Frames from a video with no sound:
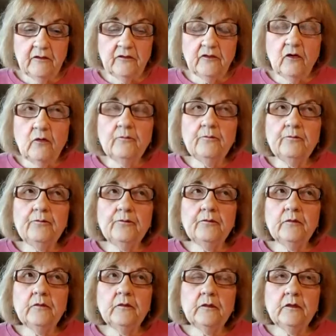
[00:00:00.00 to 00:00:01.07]
So
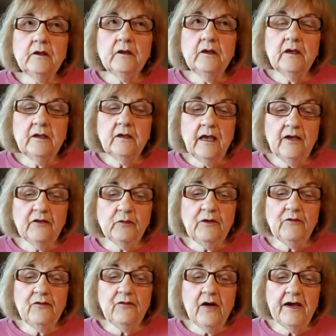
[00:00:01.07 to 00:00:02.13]
as
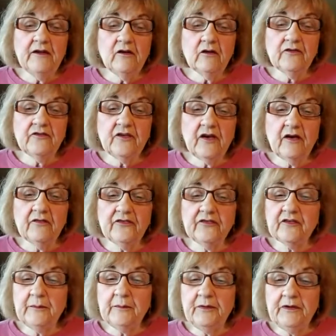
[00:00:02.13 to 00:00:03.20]
we find ourselves
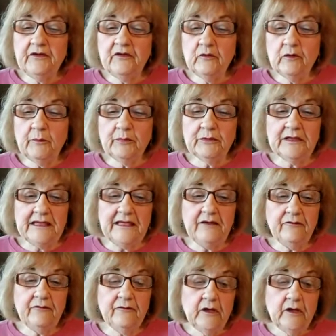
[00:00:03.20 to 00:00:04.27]
slip into a
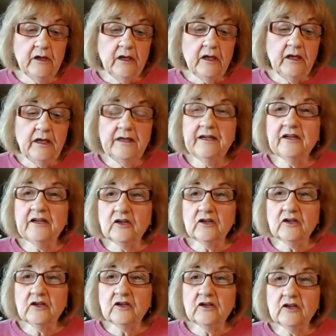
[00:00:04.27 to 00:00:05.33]
belief in an
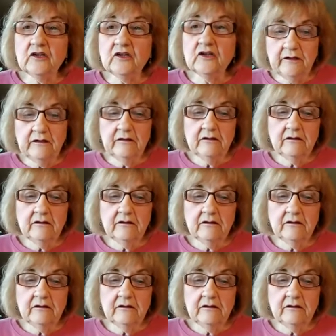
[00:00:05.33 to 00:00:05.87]
illusion,